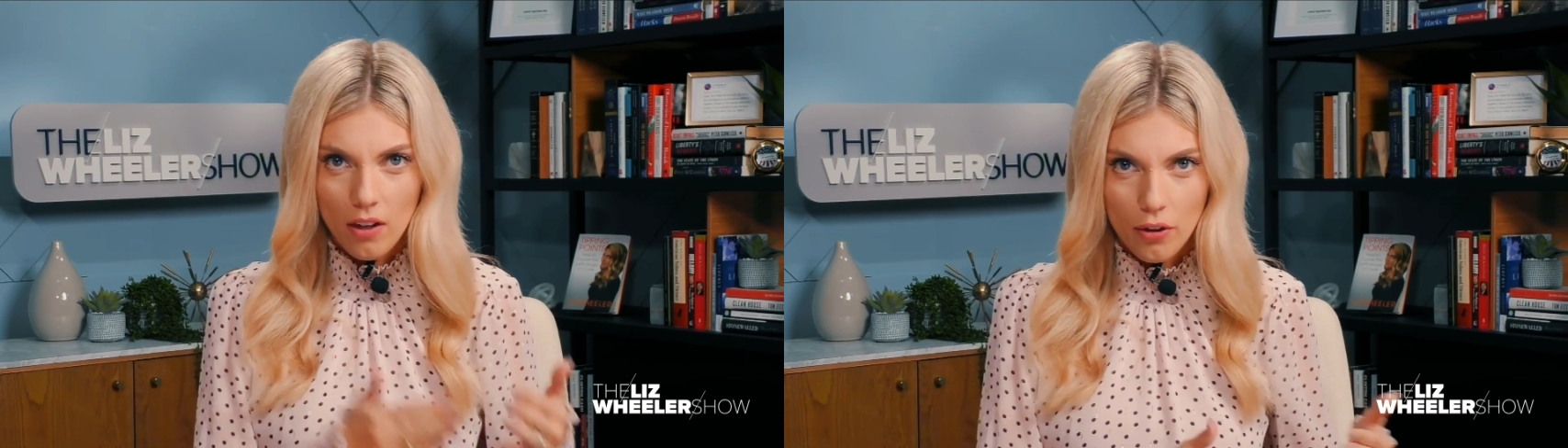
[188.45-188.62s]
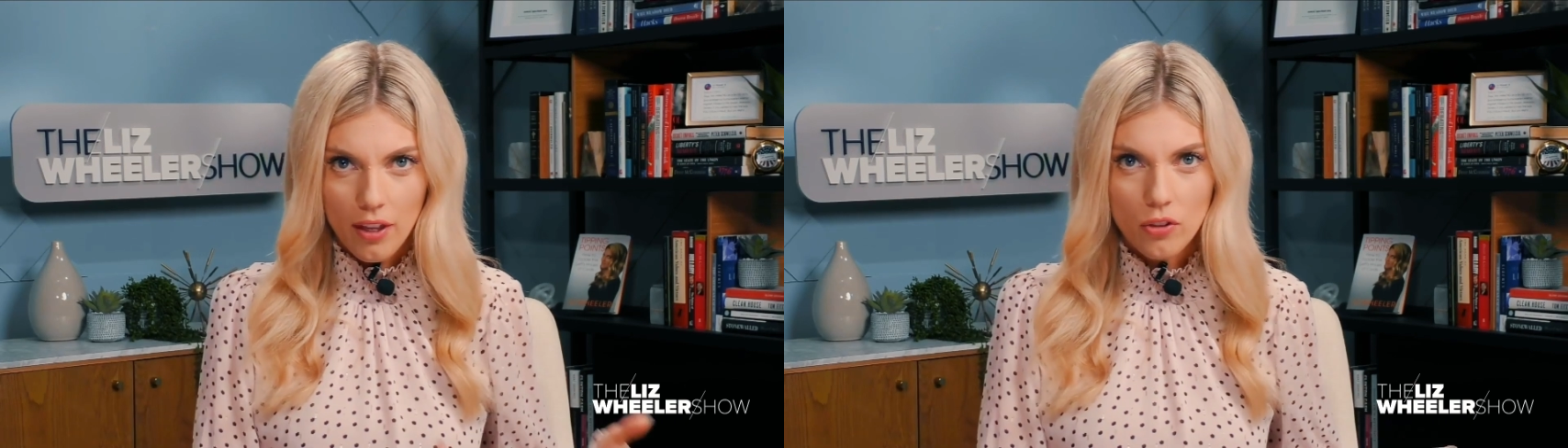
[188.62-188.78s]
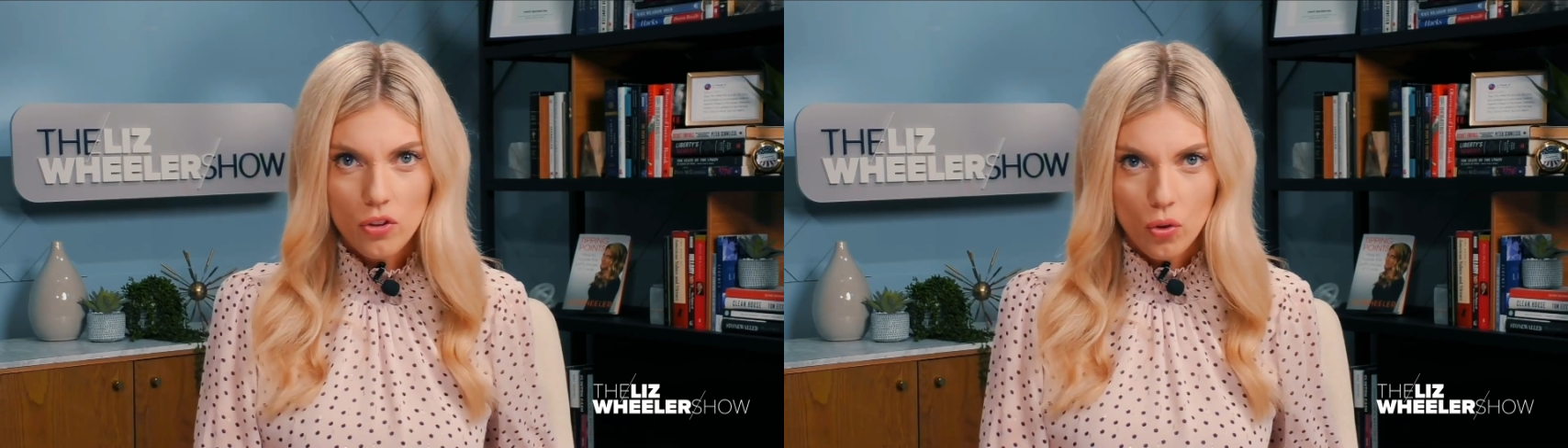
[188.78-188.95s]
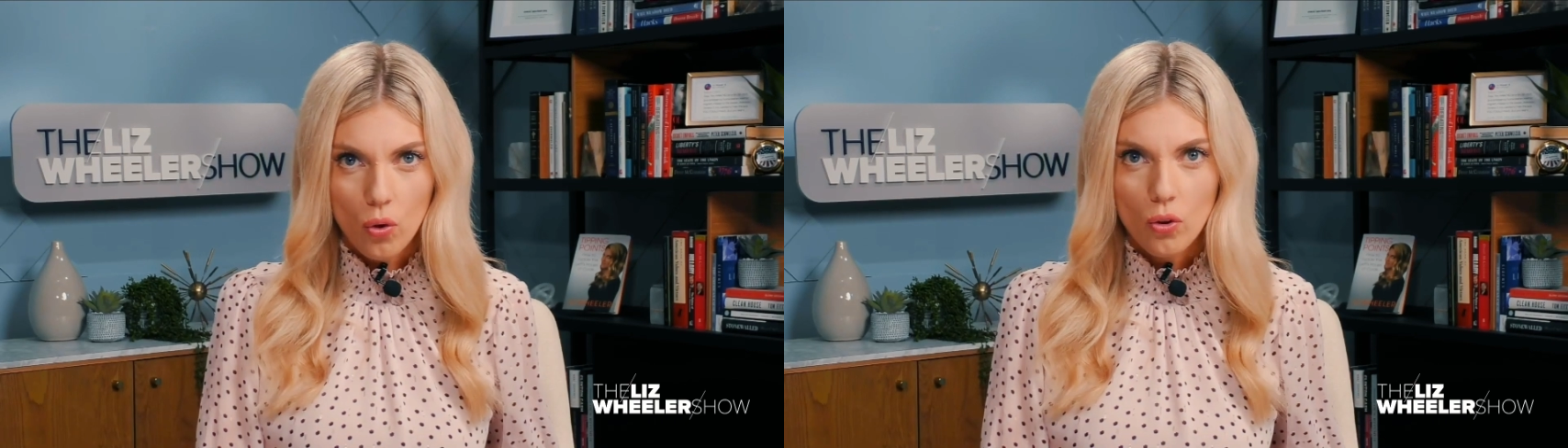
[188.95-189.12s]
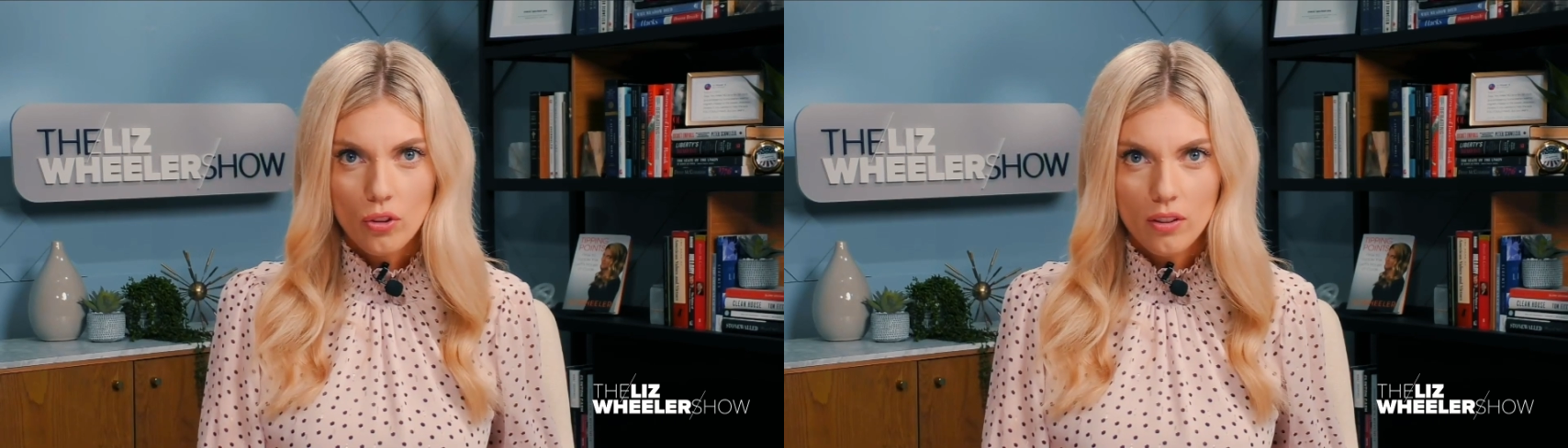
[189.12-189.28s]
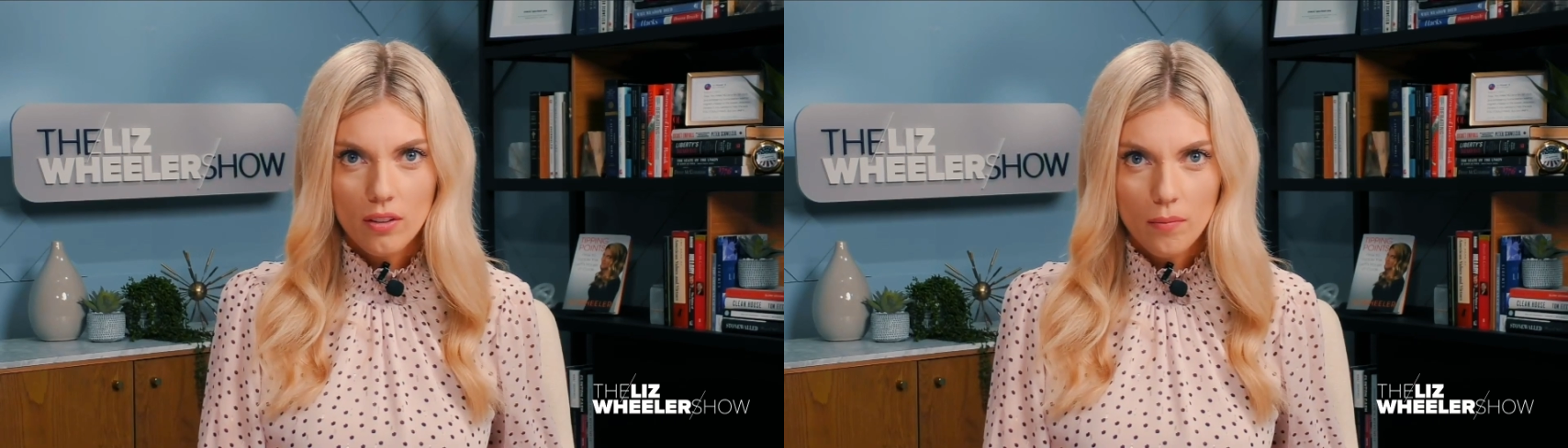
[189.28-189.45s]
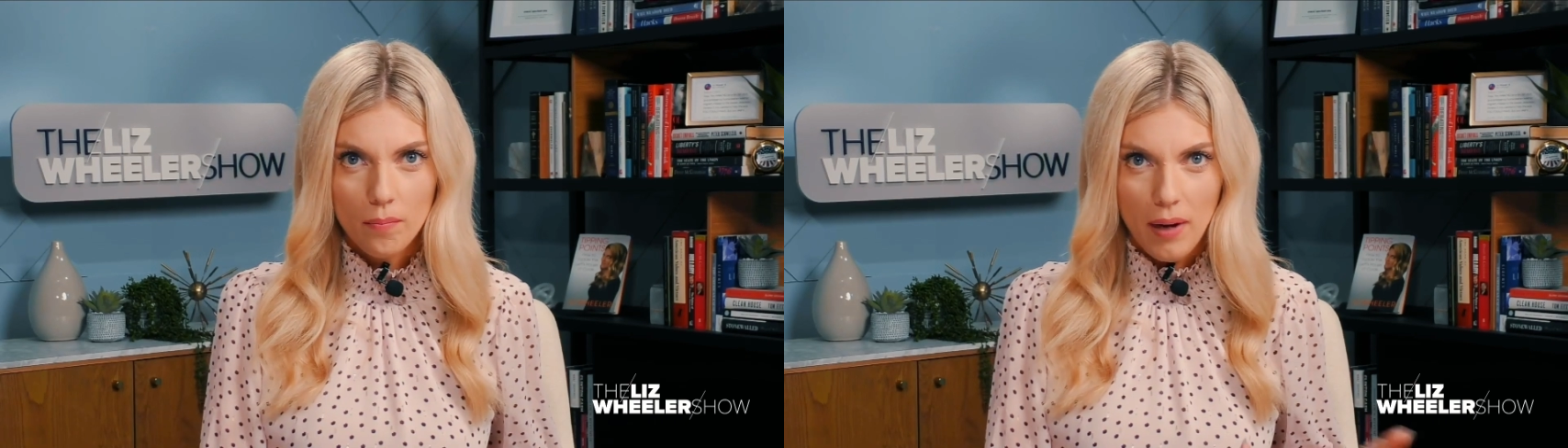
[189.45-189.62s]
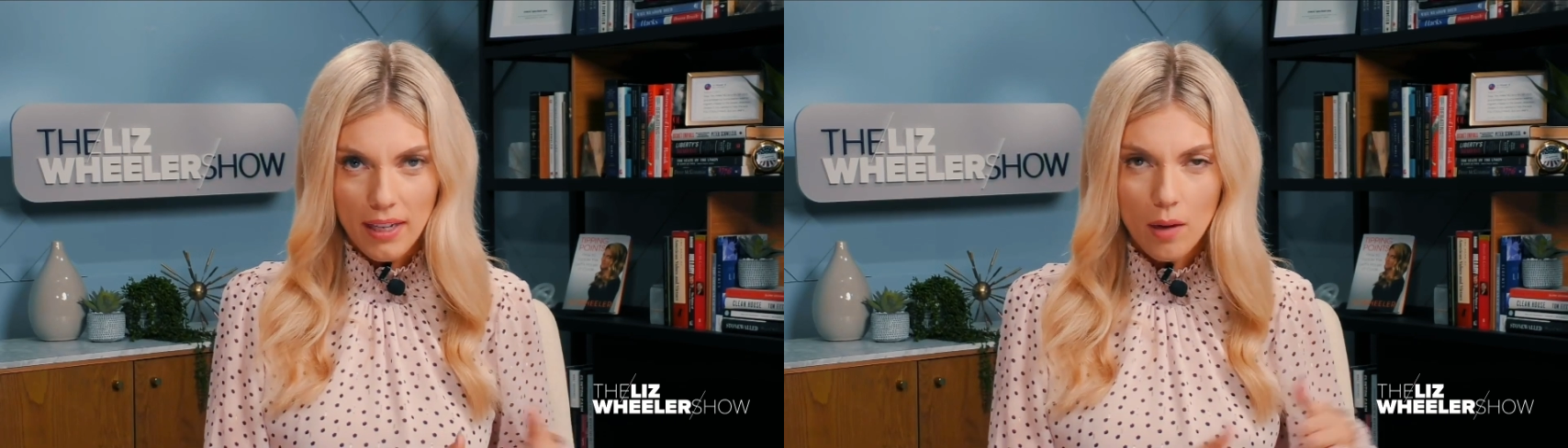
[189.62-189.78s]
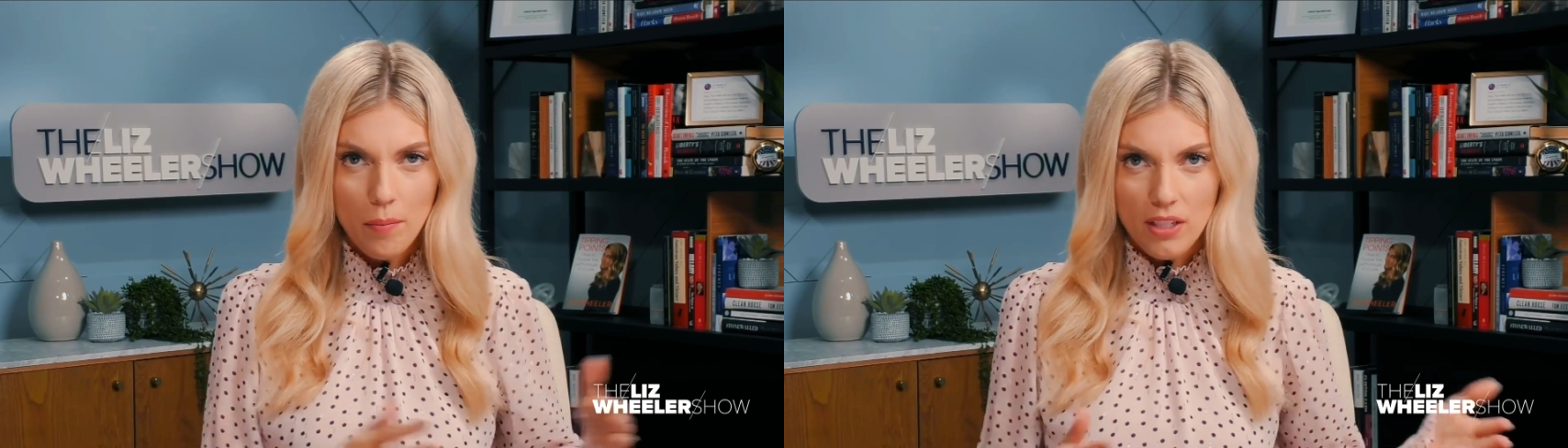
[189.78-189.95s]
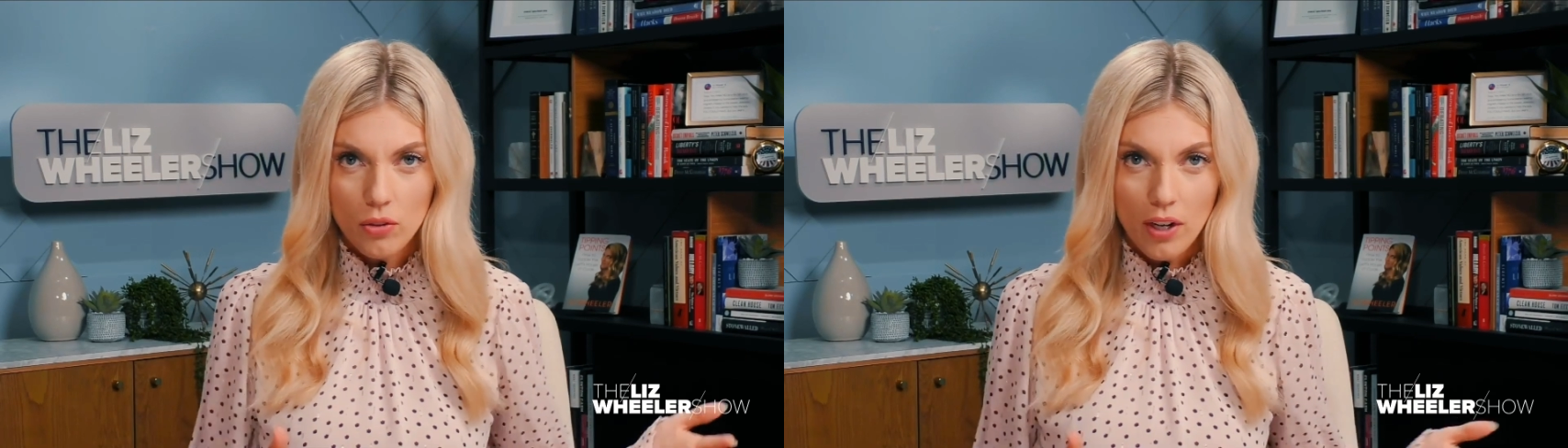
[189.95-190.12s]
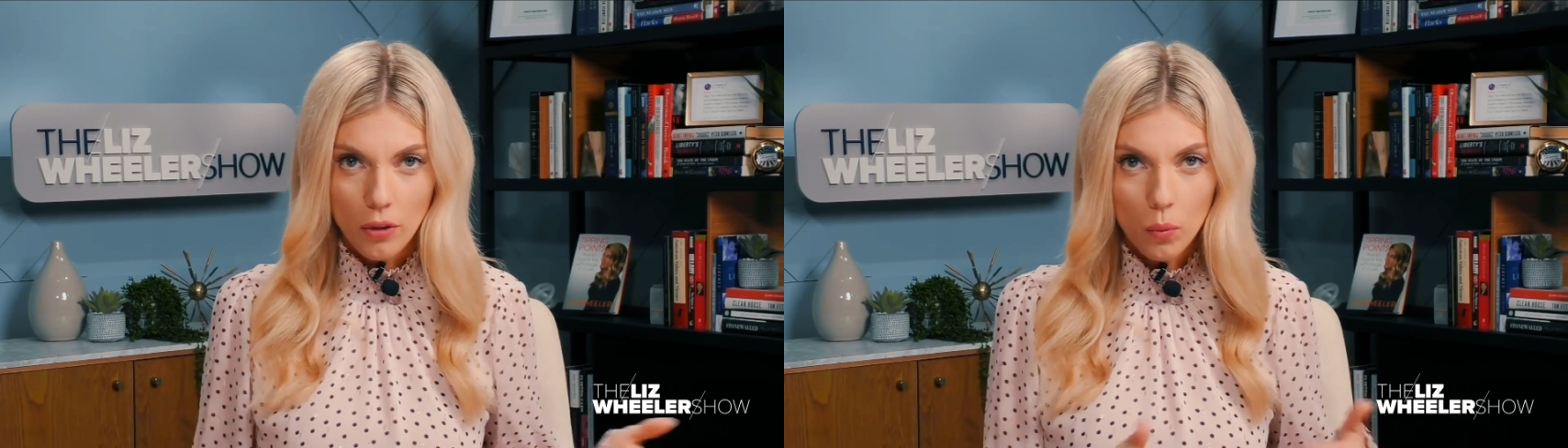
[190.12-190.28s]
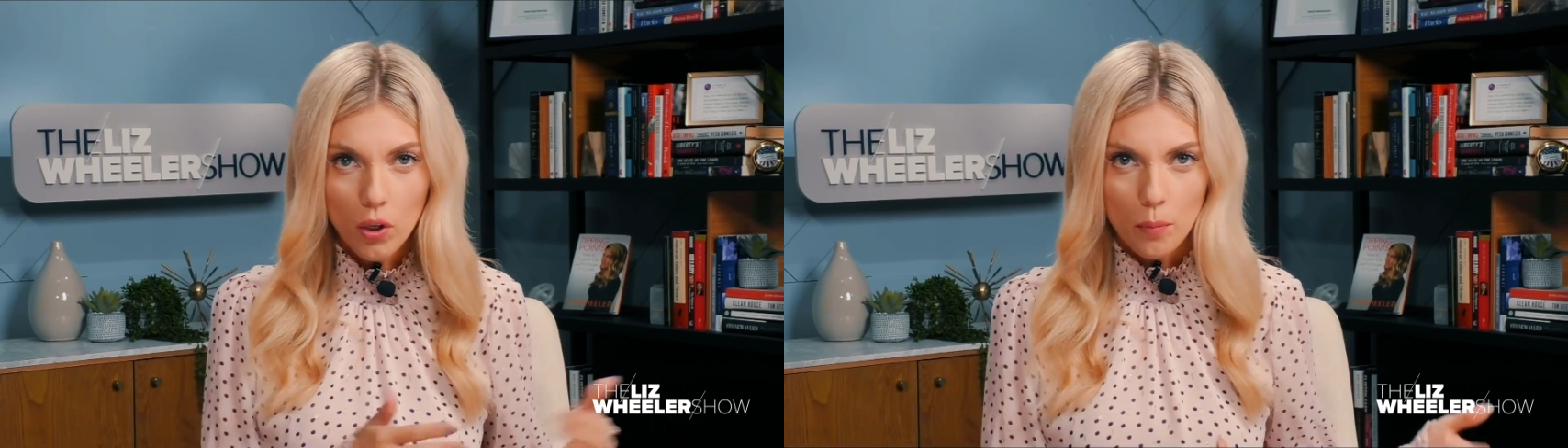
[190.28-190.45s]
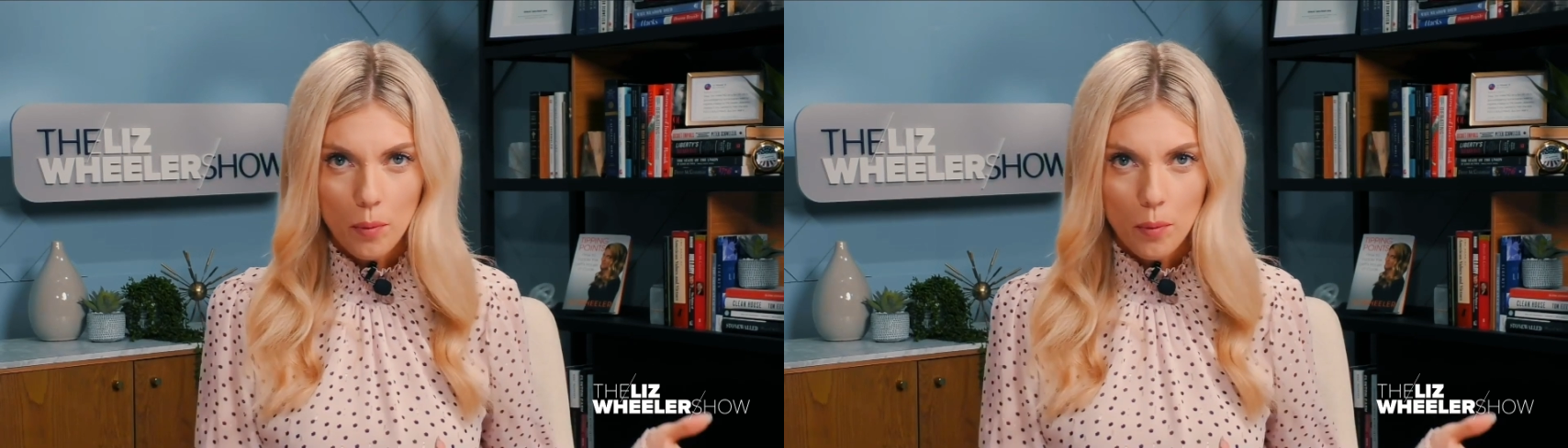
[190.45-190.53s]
are then sold by companies around the world,